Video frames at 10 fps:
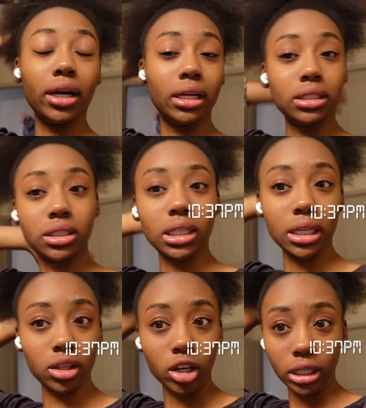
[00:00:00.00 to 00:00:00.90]
It is
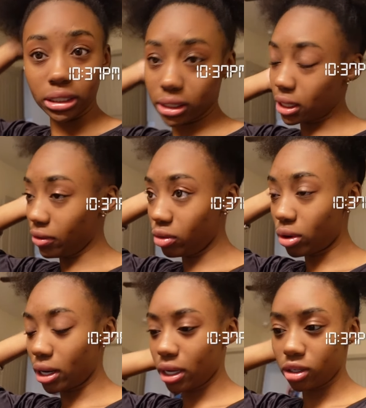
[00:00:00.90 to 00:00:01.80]
10:37
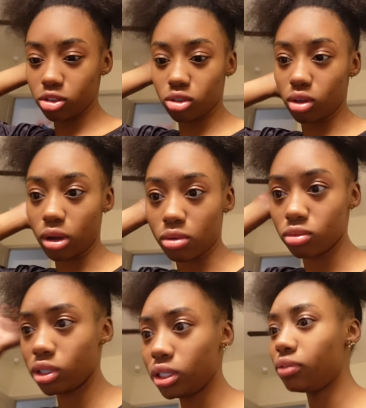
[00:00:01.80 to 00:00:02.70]
right now, so I'm
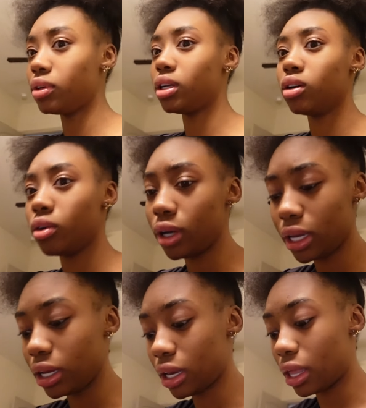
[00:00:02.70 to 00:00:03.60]
really gonna go
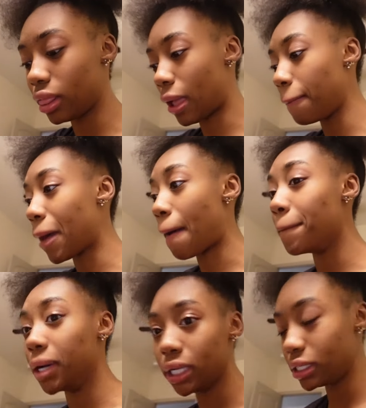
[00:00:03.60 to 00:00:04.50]
ahead and lay my
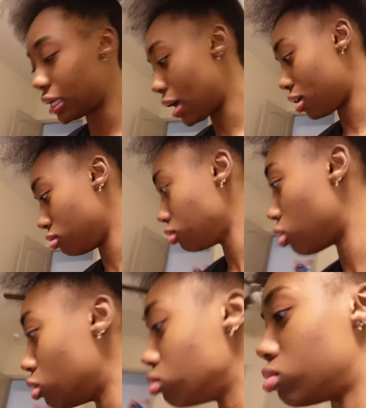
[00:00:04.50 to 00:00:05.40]
butt down.
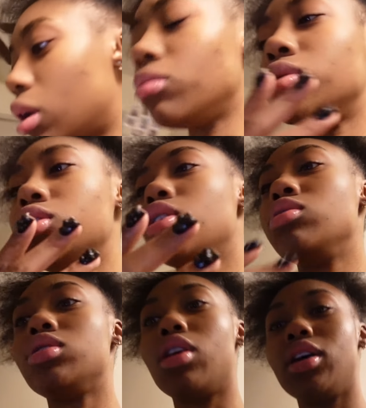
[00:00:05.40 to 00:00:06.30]
Oh, I'm so
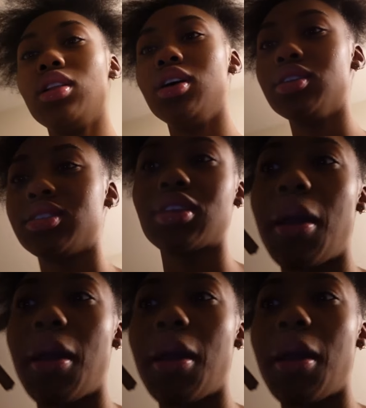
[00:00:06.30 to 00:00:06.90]
sorry, Lux.